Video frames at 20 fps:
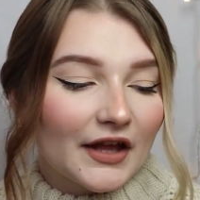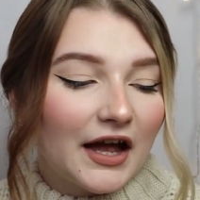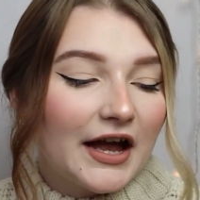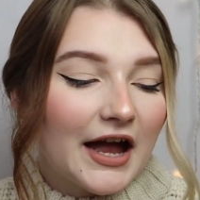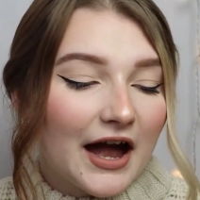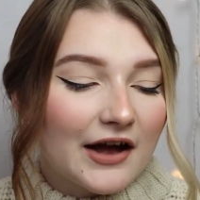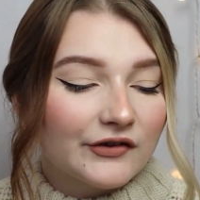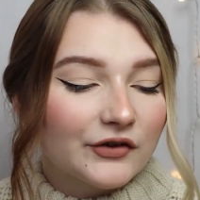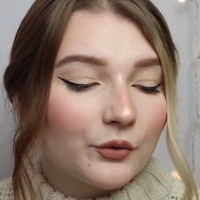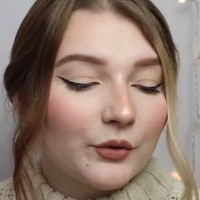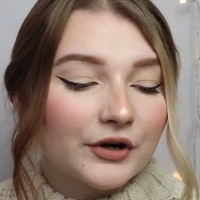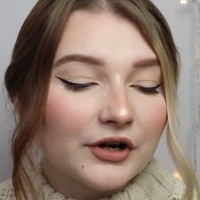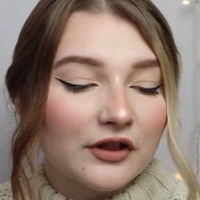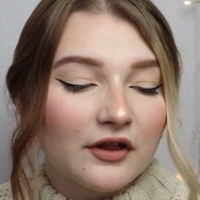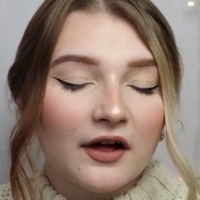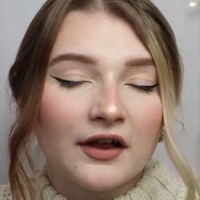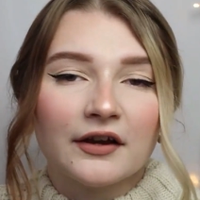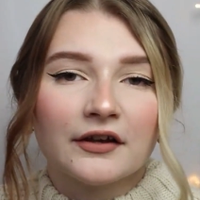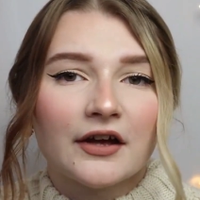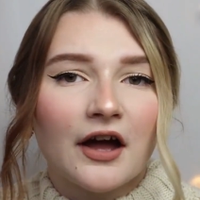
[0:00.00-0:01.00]
I haven't worn a
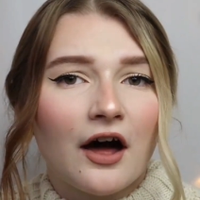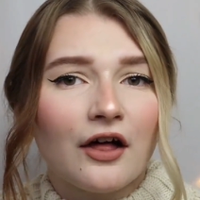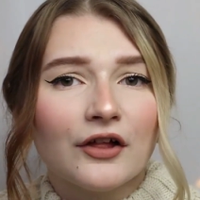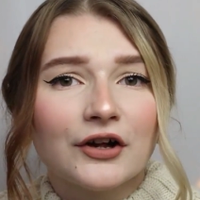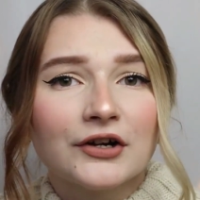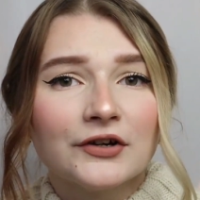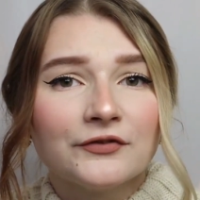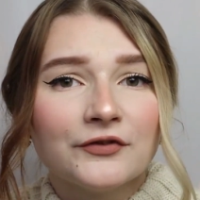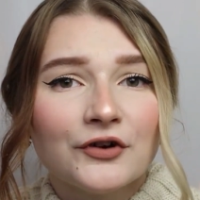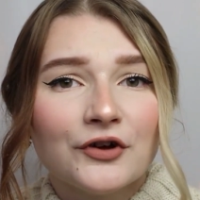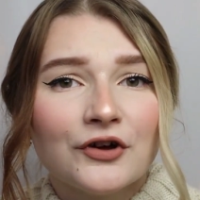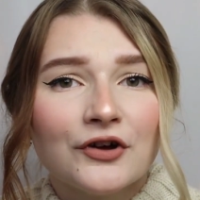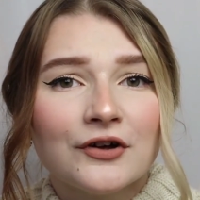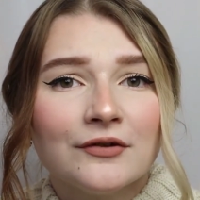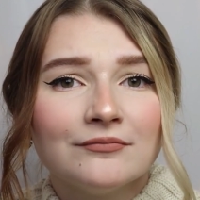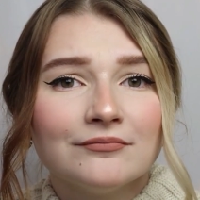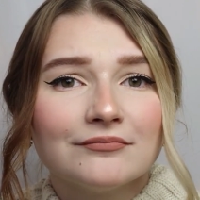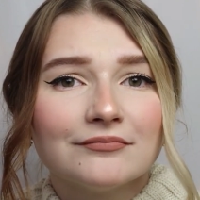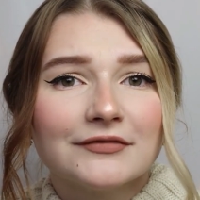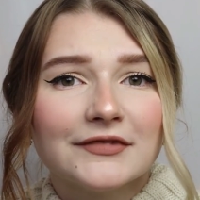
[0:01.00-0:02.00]
lot of
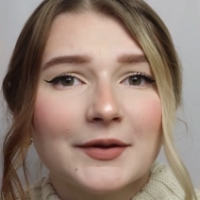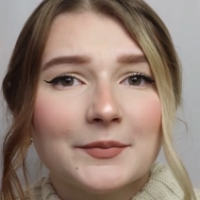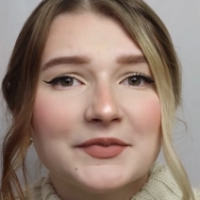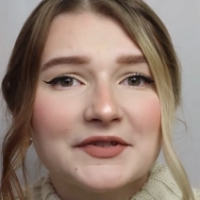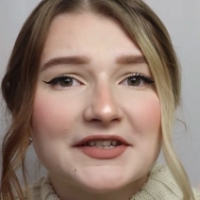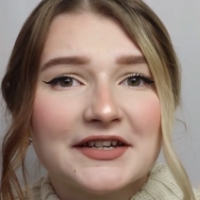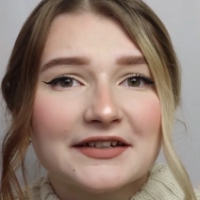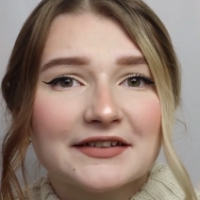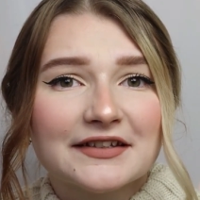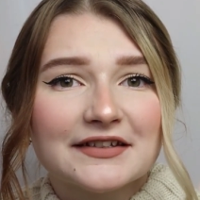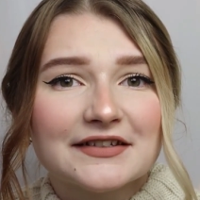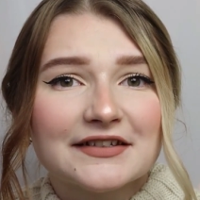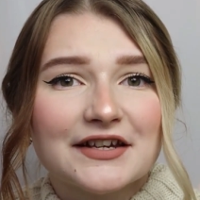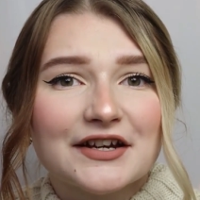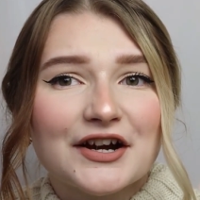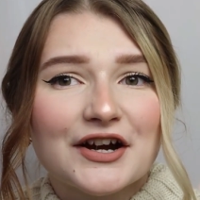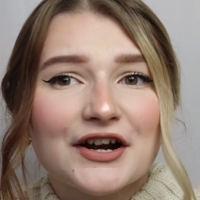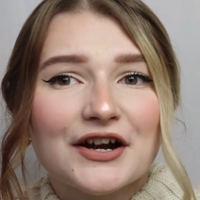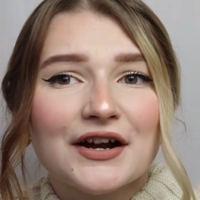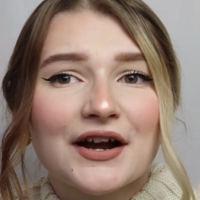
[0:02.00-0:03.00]
colorful lipstick this
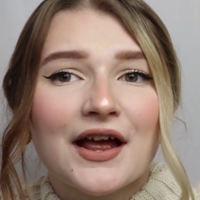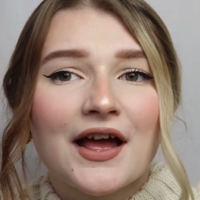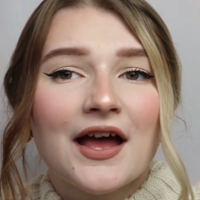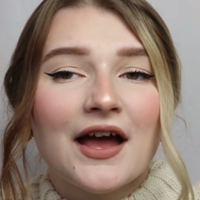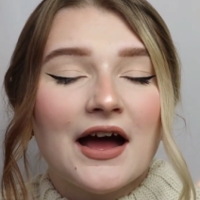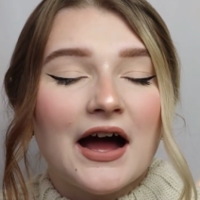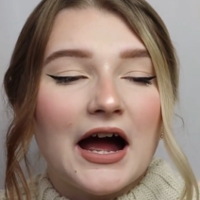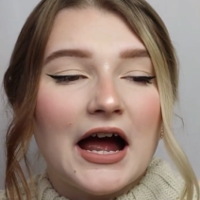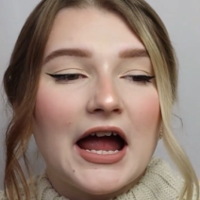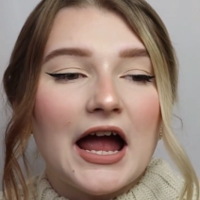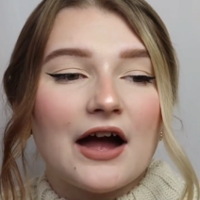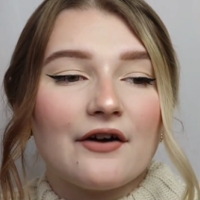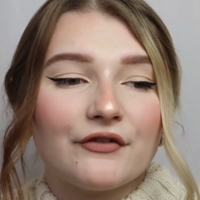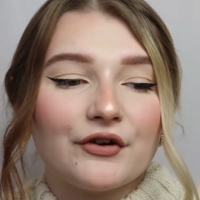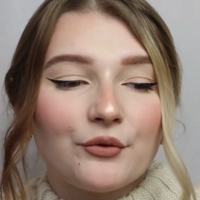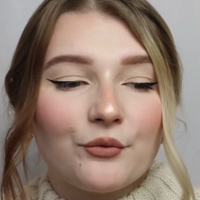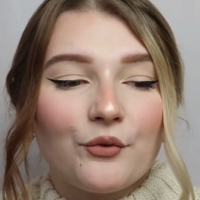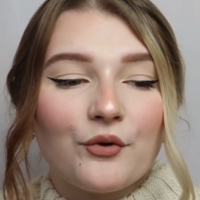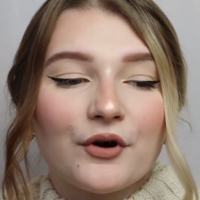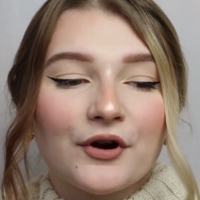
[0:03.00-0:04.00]
year. I
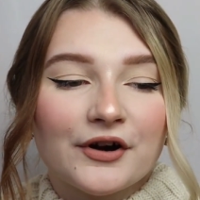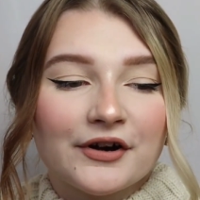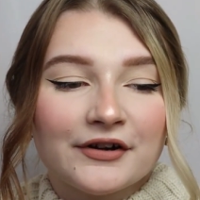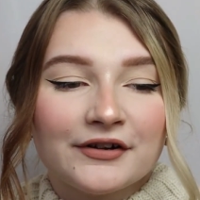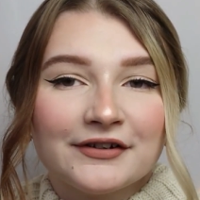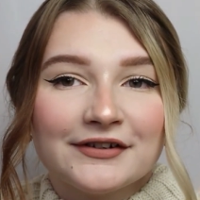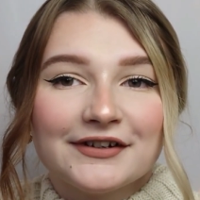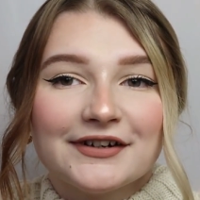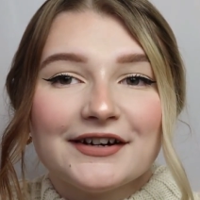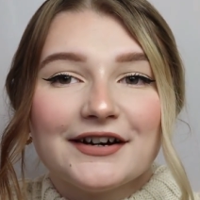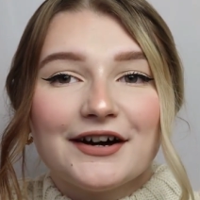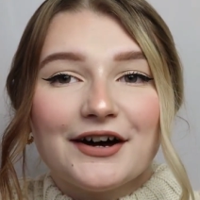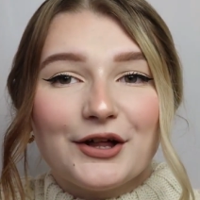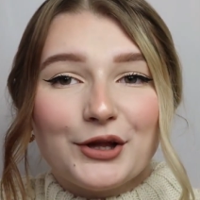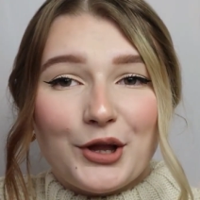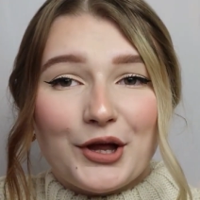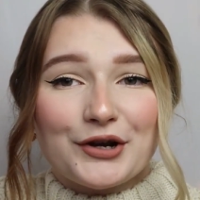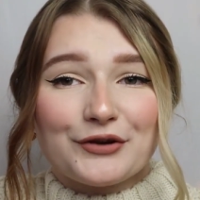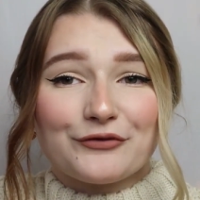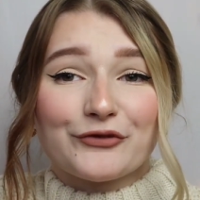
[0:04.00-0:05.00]
haven't worn
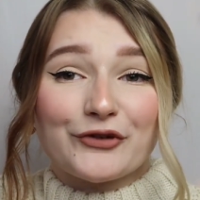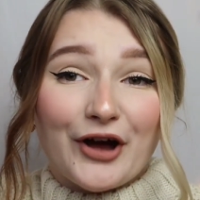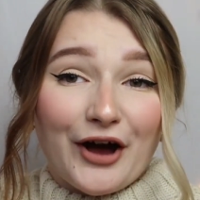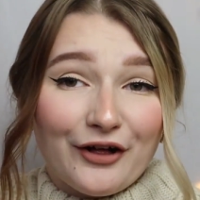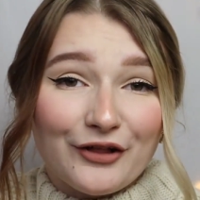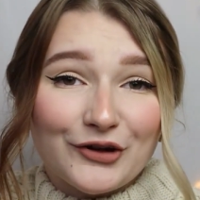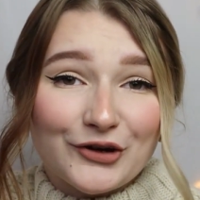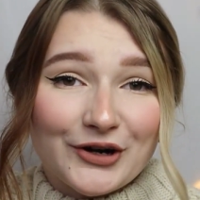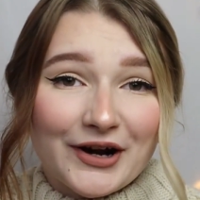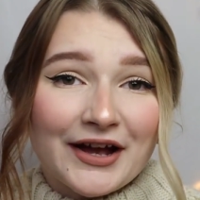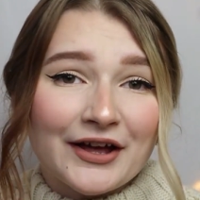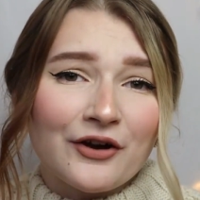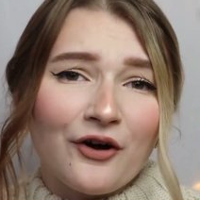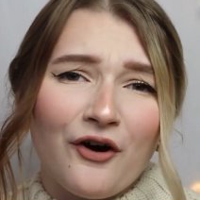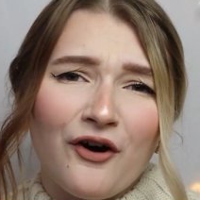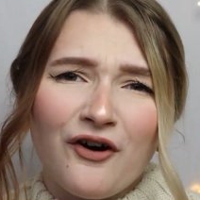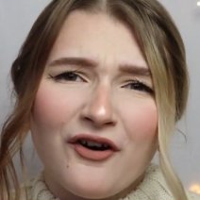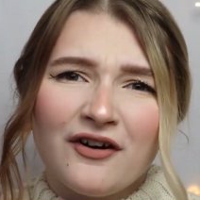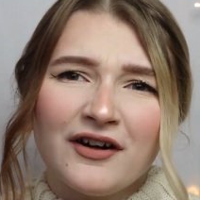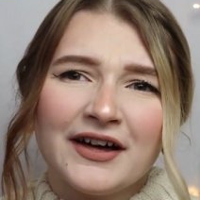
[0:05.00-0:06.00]
a lot of color at
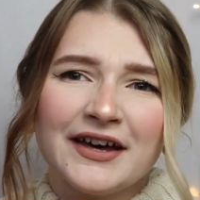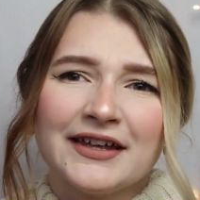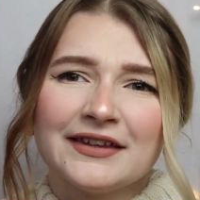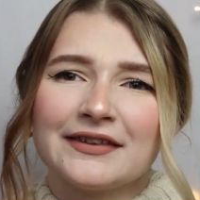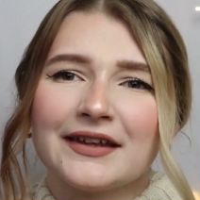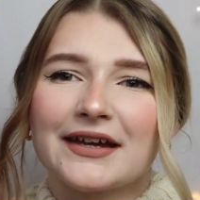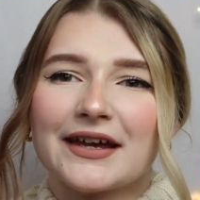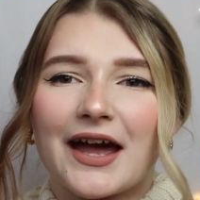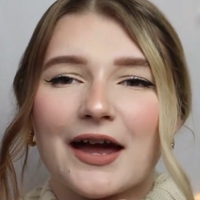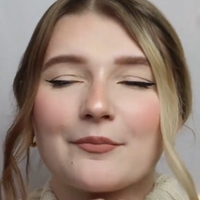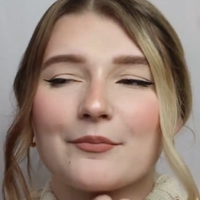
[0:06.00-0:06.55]
all, and like